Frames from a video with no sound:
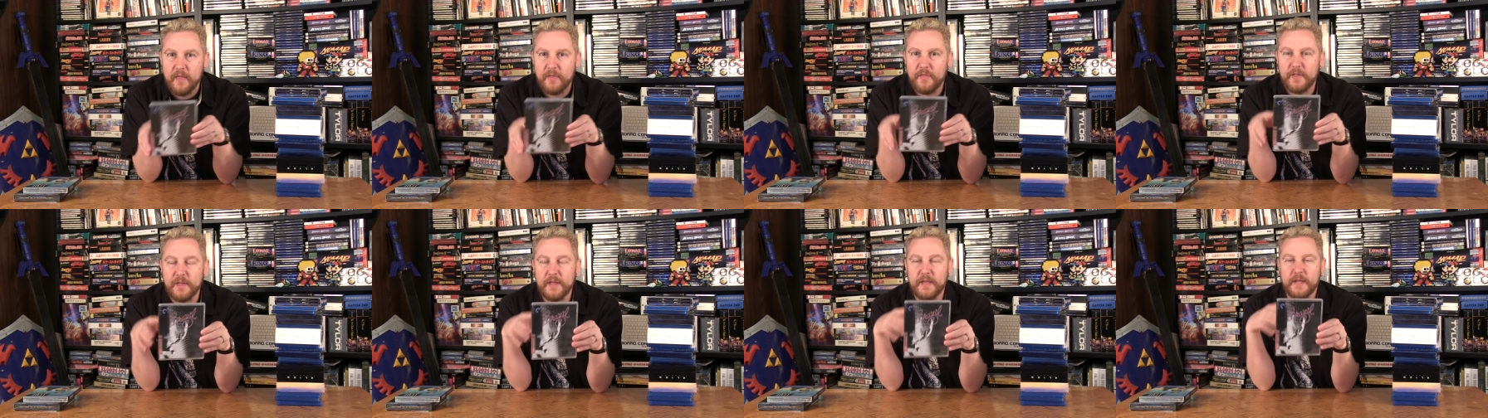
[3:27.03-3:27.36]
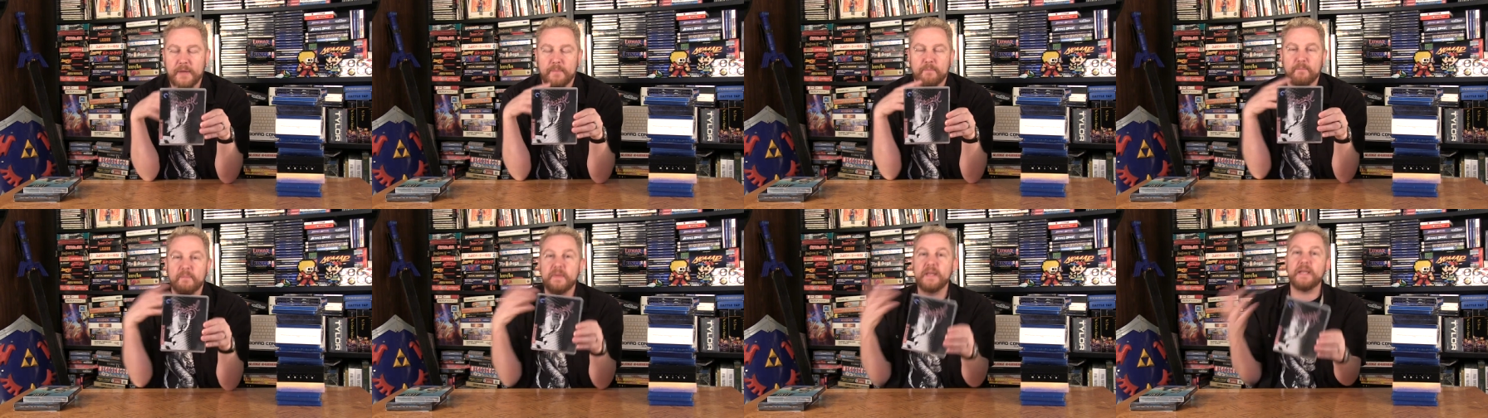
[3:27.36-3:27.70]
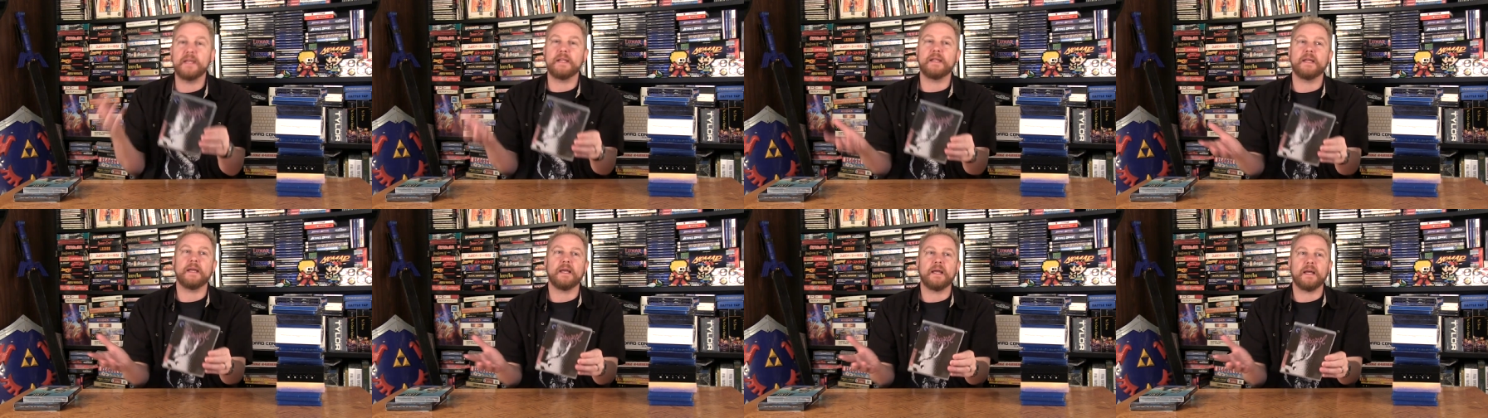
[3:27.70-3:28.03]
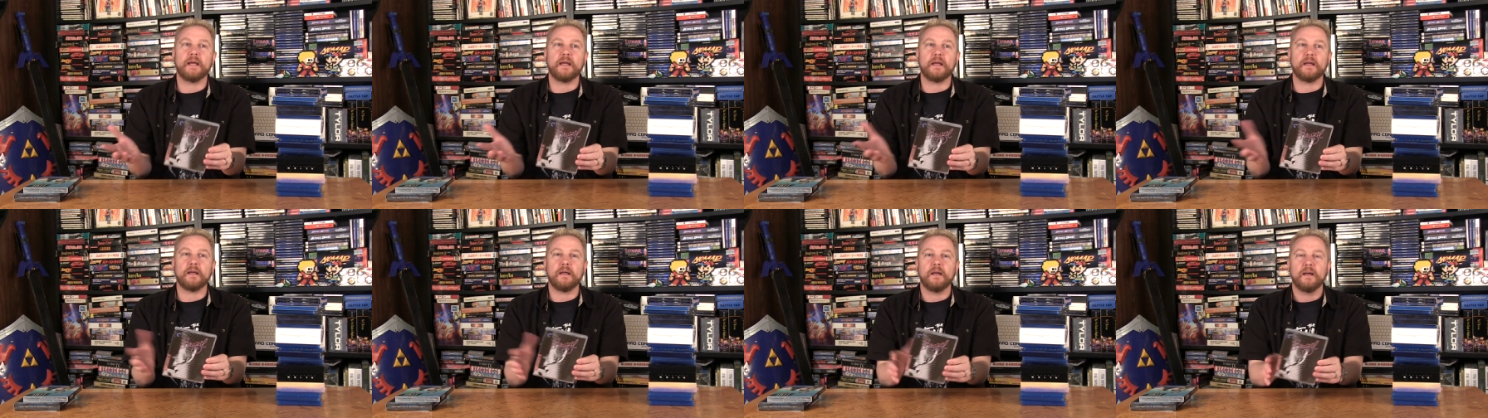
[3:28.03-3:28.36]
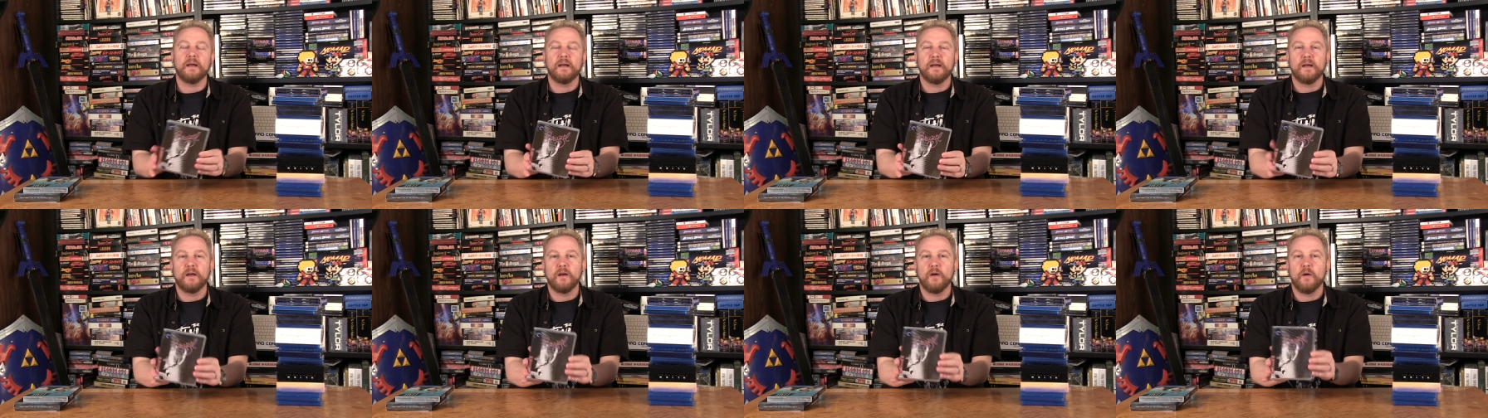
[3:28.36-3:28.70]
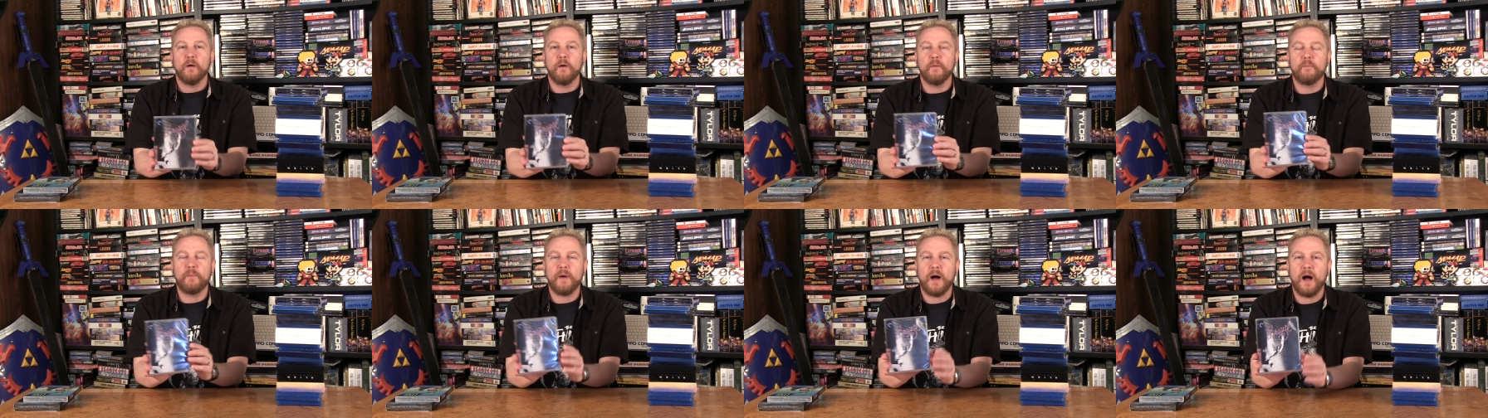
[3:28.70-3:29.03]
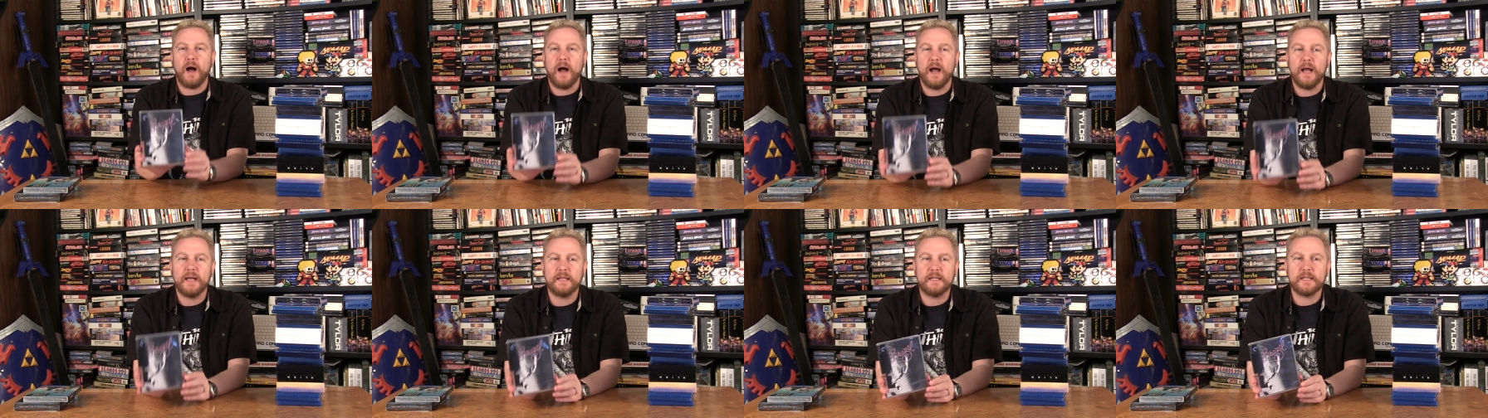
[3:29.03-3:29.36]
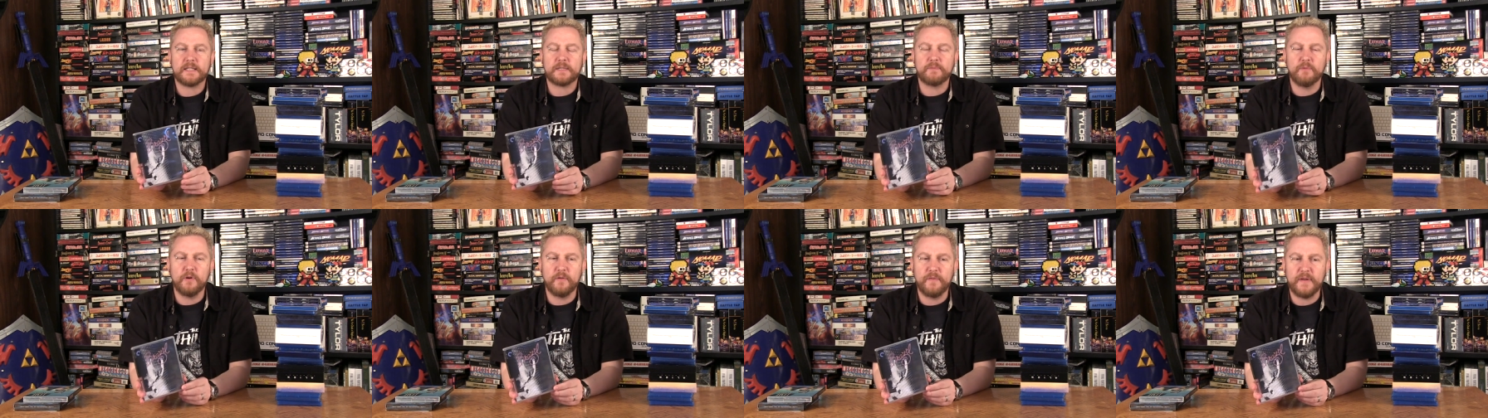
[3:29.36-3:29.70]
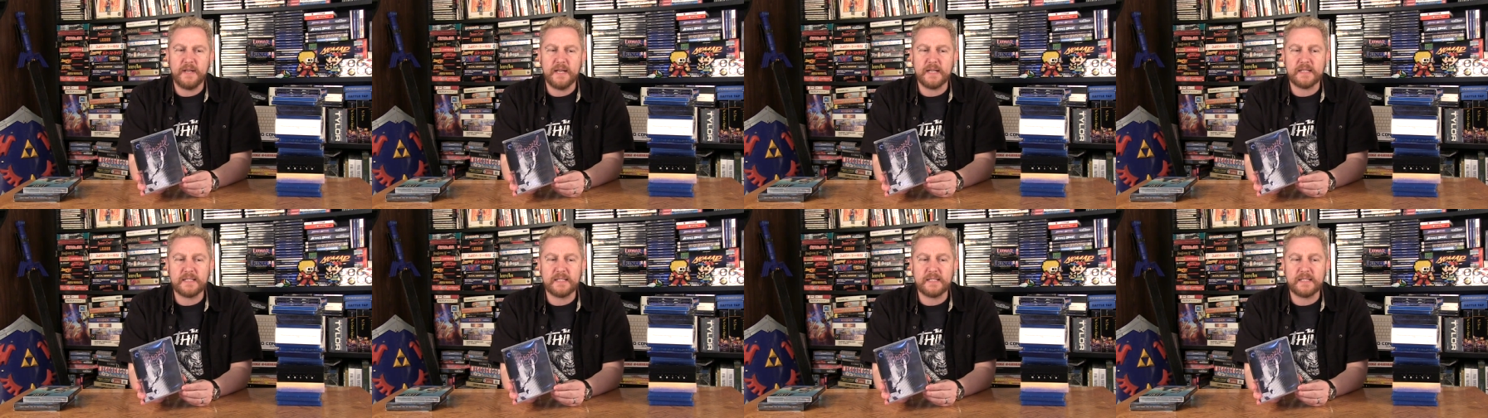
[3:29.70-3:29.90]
the meaning uh, behind this movie.